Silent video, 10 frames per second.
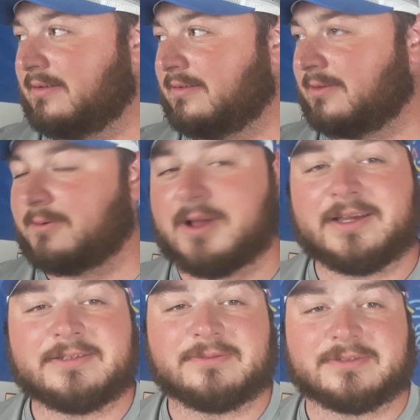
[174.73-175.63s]
the
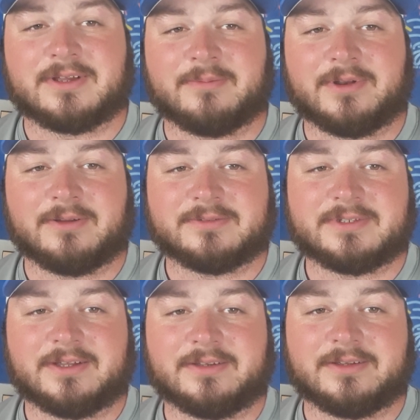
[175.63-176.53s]
race was coming on
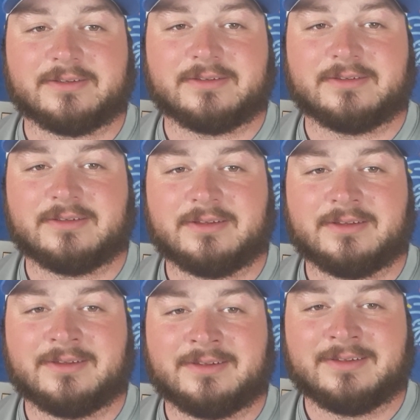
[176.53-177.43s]
Sunday.
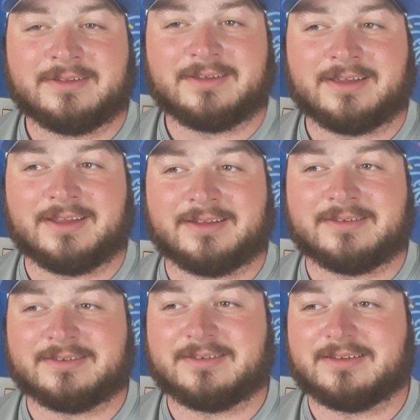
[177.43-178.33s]

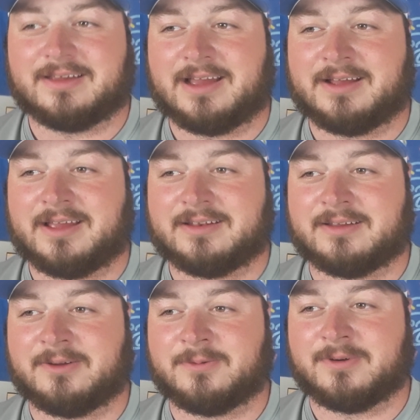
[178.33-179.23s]
And I had to
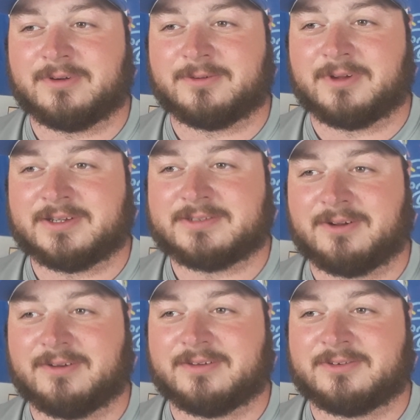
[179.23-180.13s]
go to work. The race
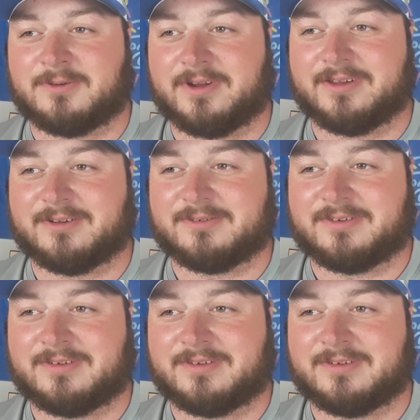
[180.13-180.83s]
started at 12,